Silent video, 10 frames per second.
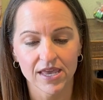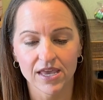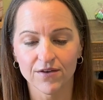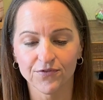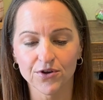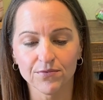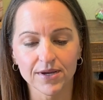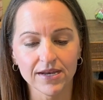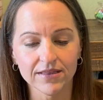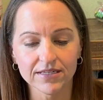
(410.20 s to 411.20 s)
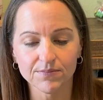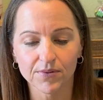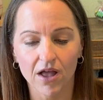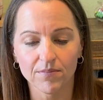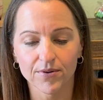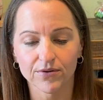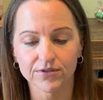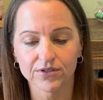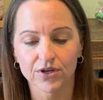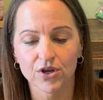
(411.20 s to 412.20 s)
If you're reading this blog
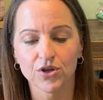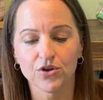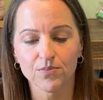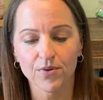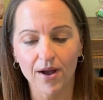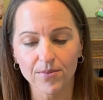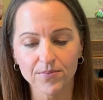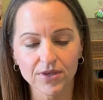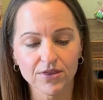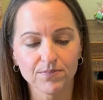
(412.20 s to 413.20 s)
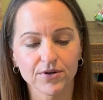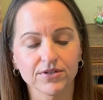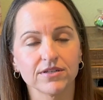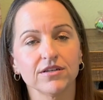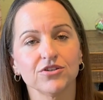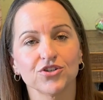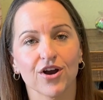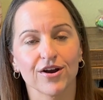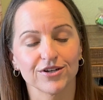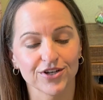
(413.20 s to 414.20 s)
post, you're probably the person in
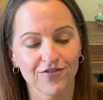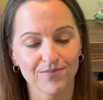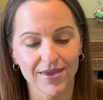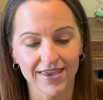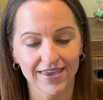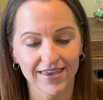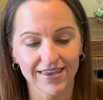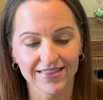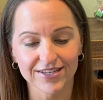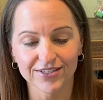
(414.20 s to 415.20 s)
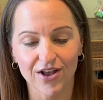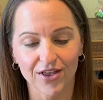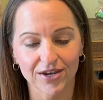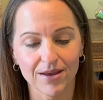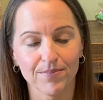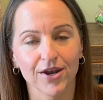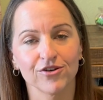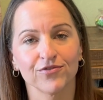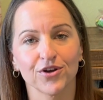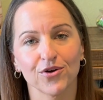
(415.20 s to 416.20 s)
charge of making this holiday
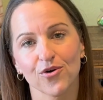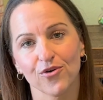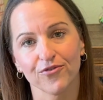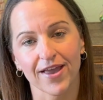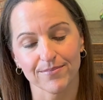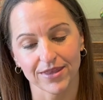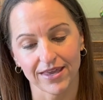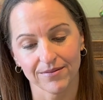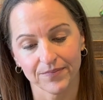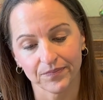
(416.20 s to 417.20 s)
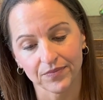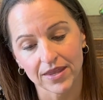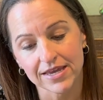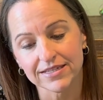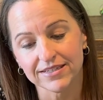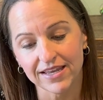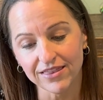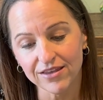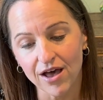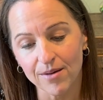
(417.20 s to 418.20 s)
better for your whole family. Take
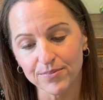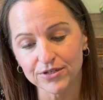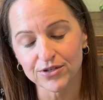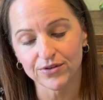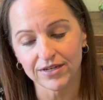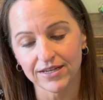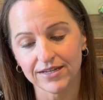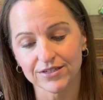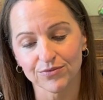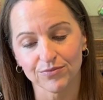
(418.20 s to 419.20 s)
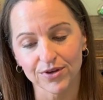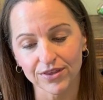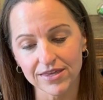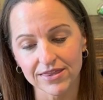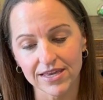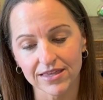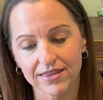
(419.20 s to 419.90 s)
the opportunity to really think